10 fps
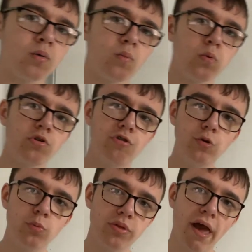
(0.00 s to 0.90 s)
would
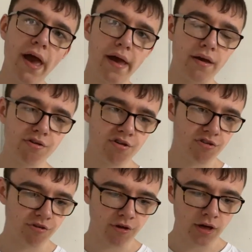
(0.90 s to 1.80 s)
you
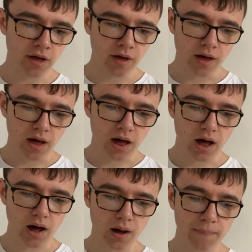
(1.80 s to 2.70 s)
test
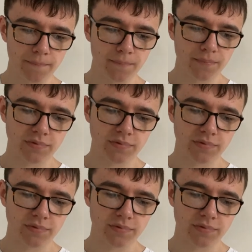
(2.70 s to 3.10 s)
um,